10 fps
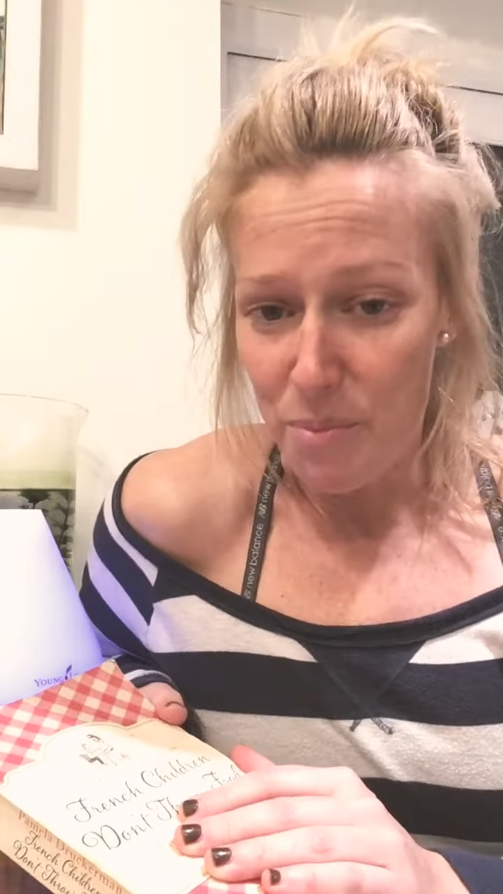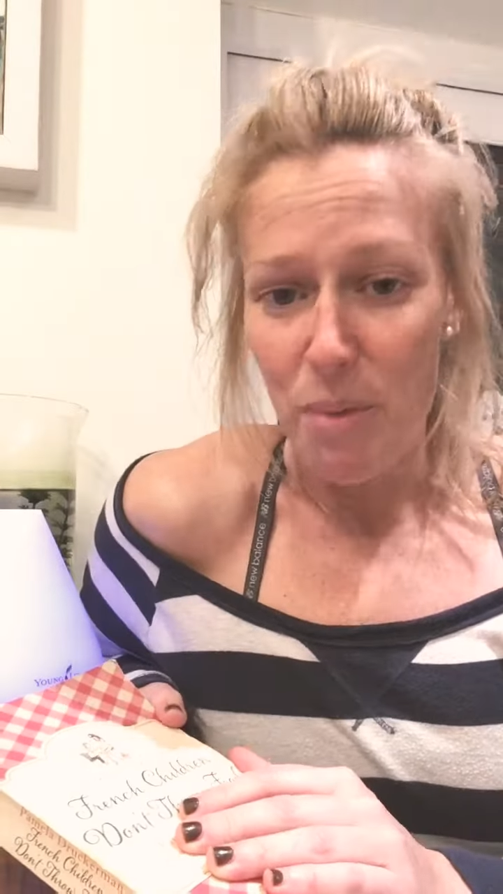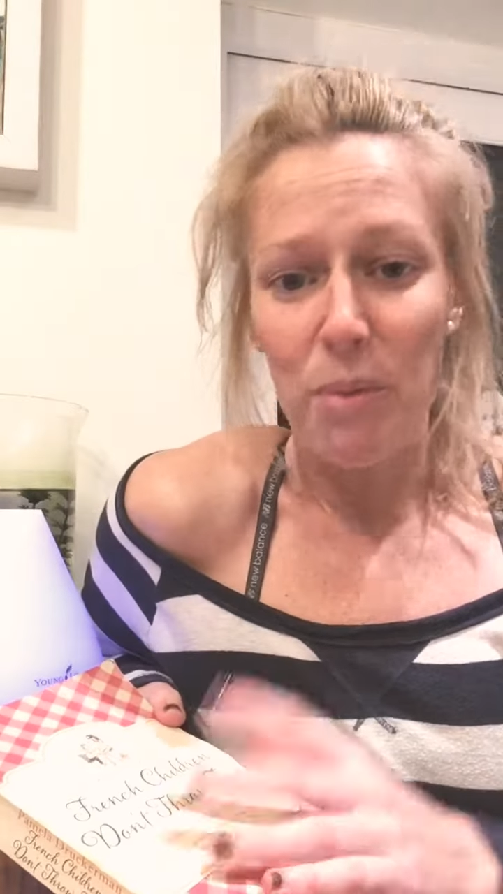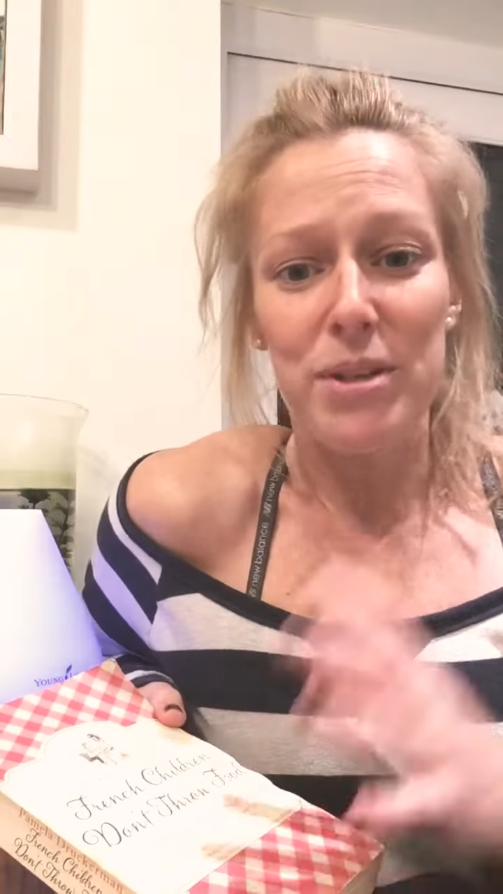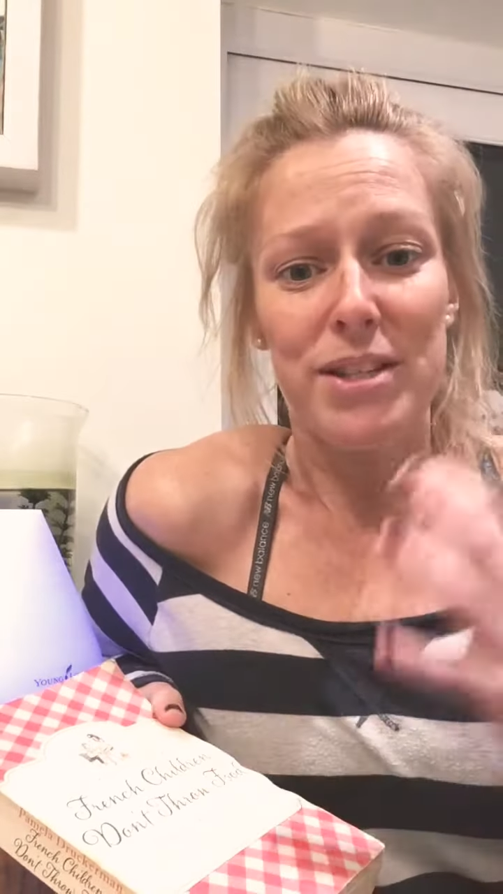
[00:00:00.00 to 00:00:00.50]
it
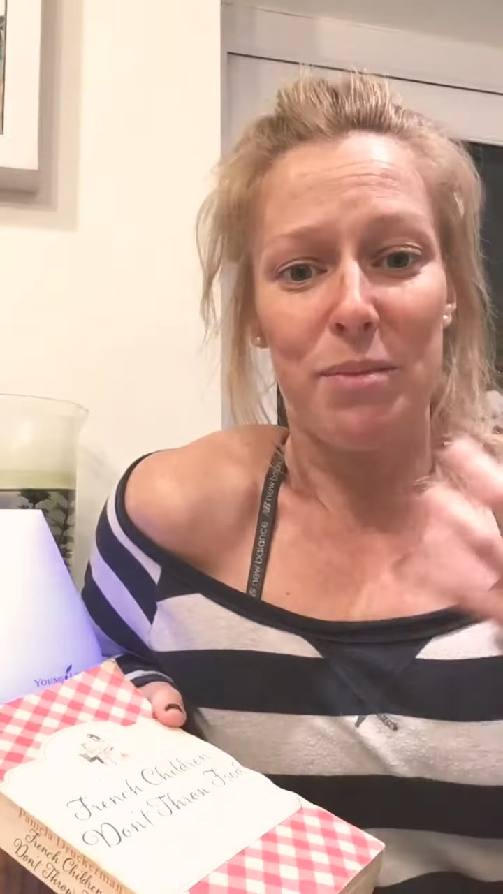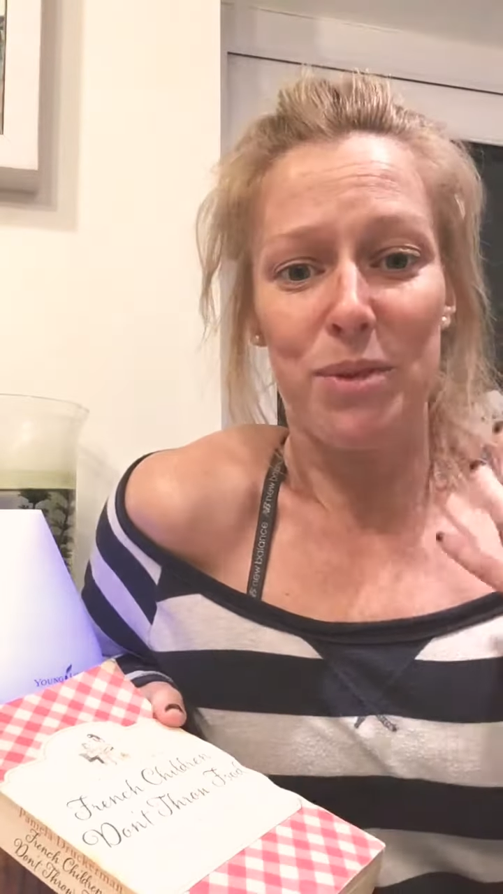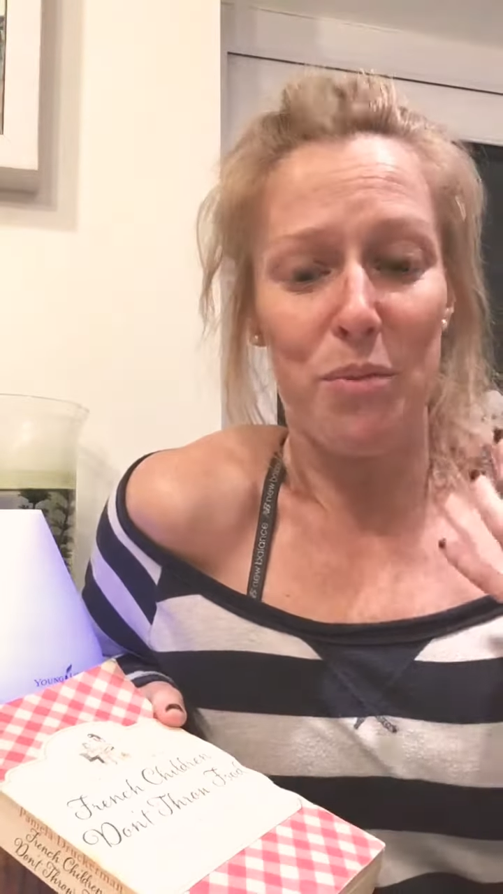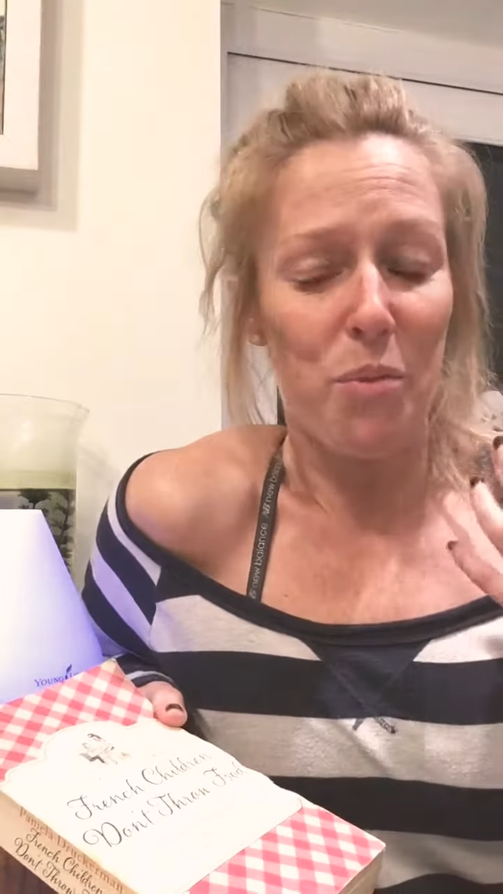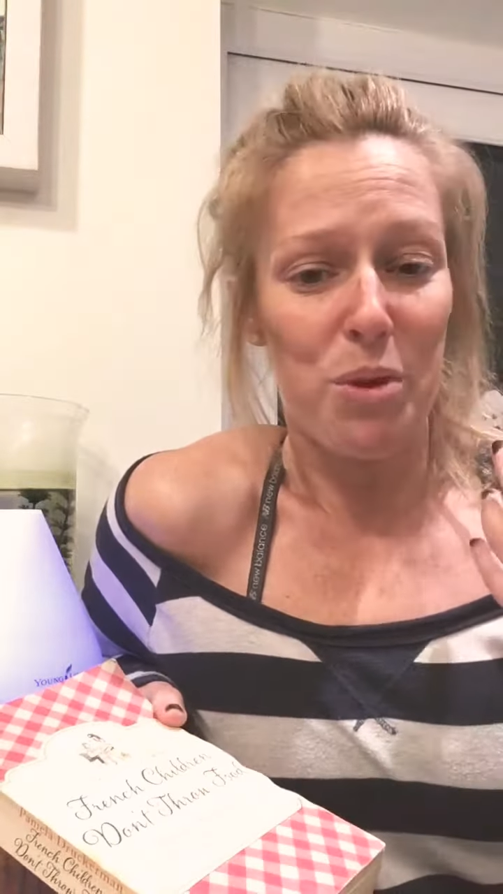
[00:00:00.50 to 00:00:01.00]
probably
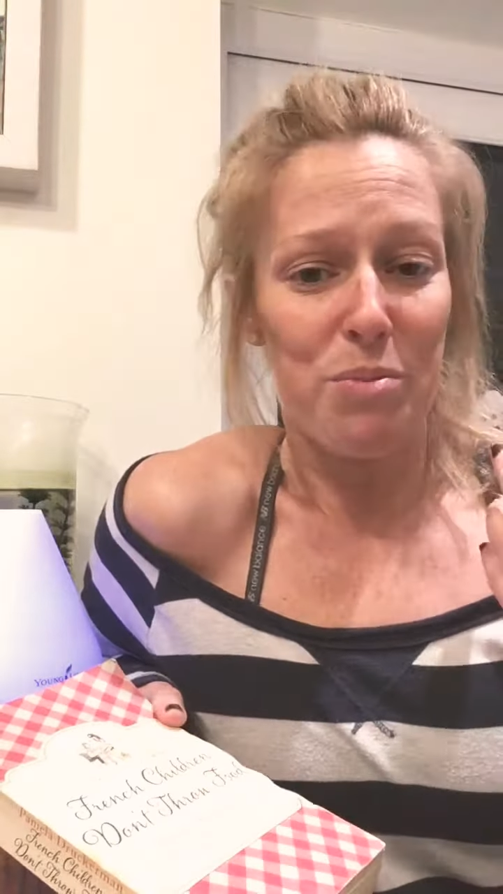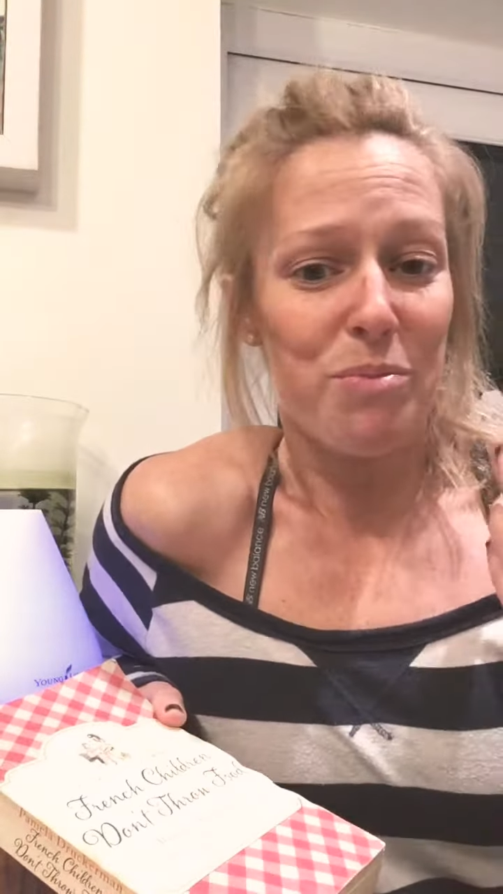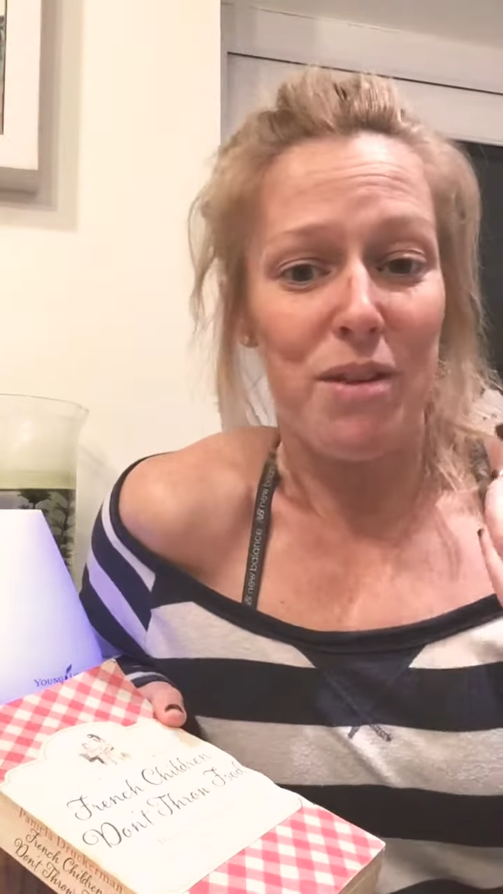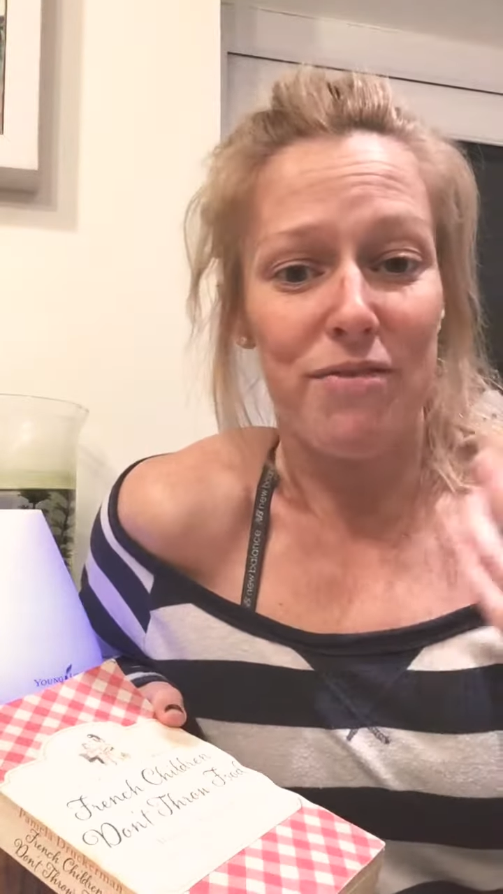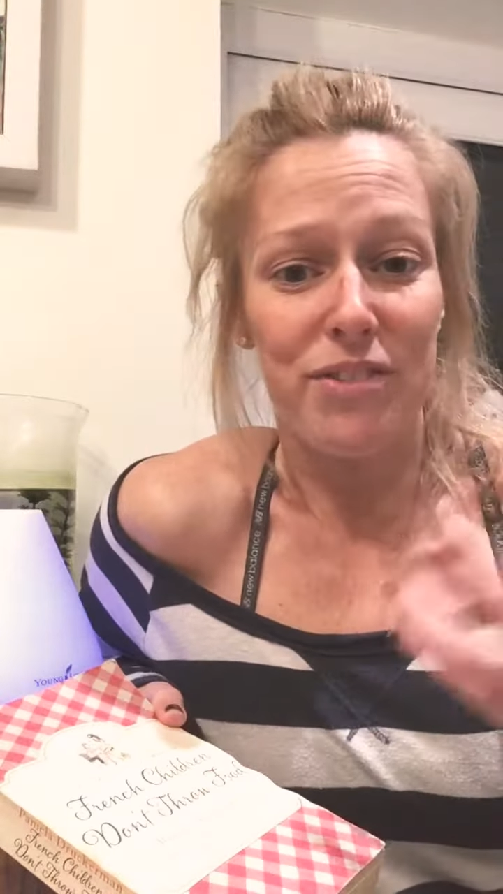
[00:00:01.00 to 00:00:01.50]
sums up
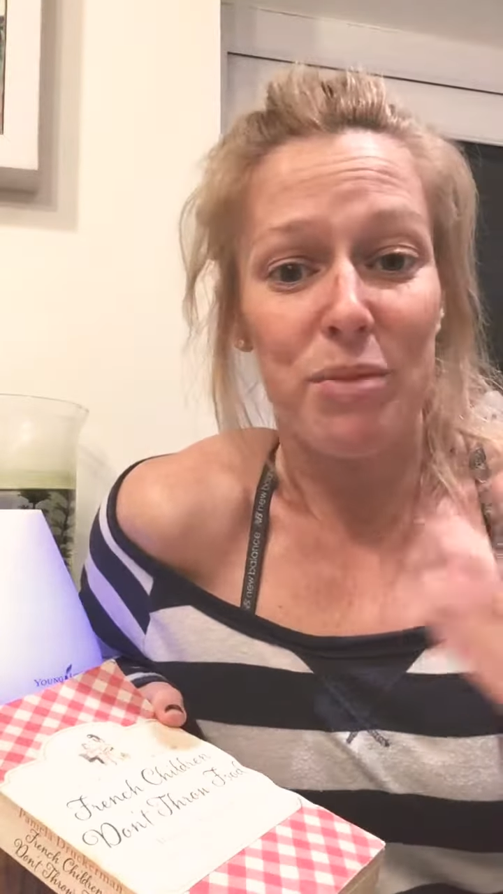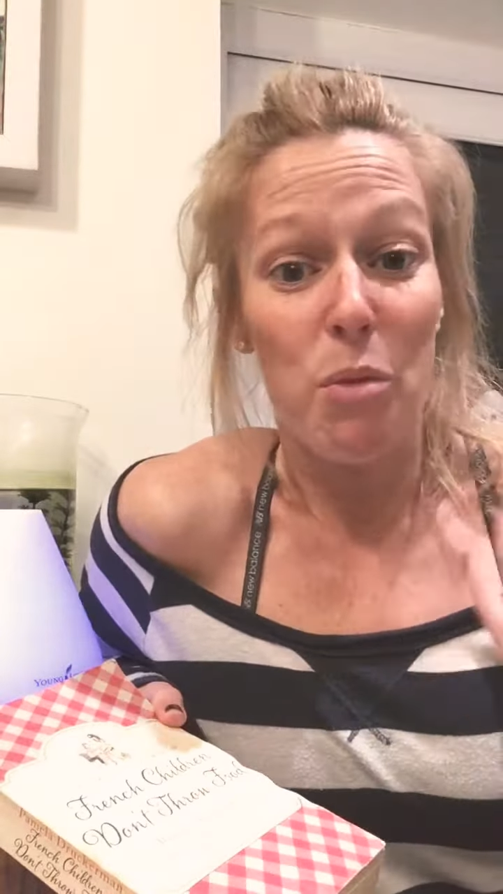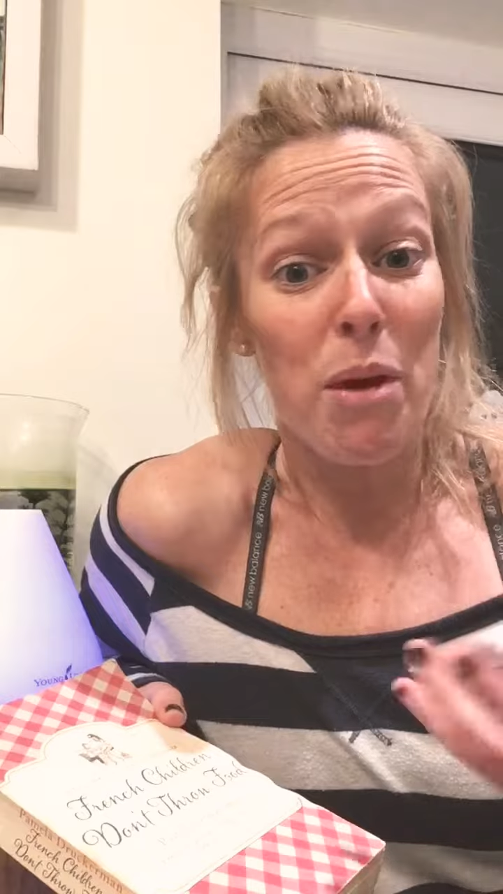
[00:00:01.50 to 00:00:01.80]
some